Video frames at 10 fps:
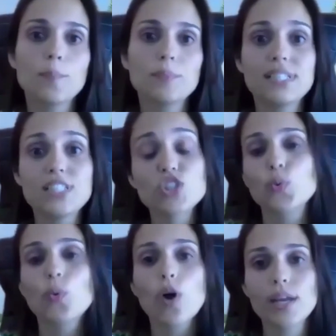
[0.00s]

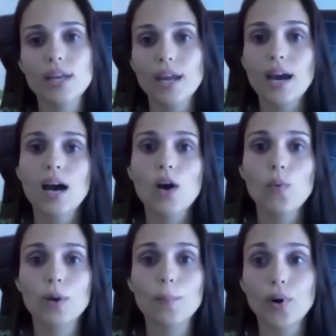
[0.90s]
destroying
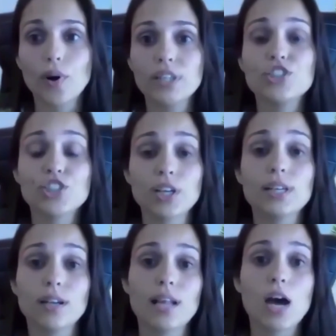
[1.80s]
our body,
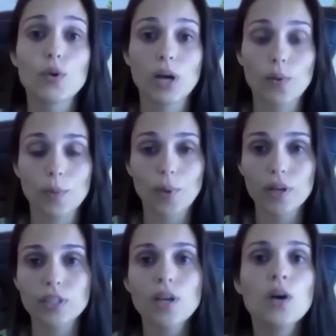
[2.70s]
shutting down our
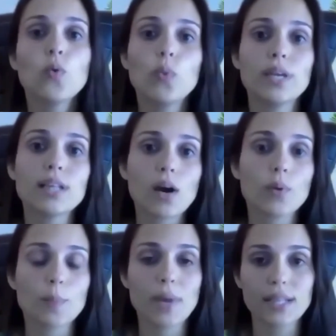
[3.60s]
body with our
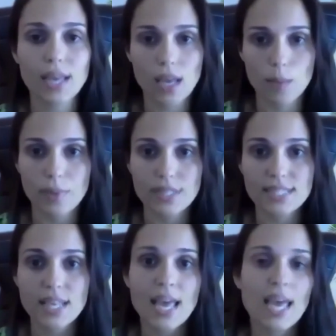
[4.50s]
bad habits.
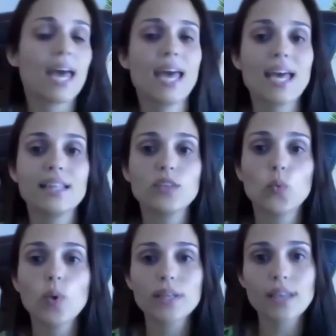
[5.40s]
And
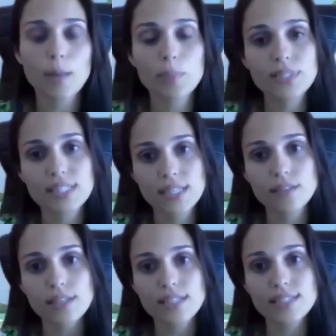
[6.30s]
what happens here
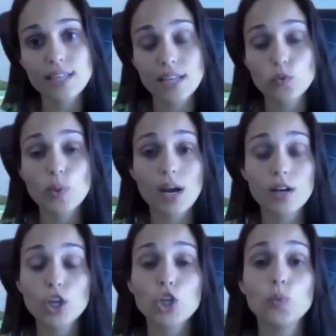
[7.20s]
is that we are
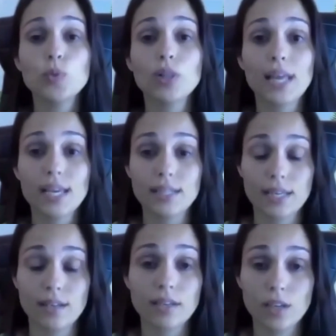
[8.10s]
accumulating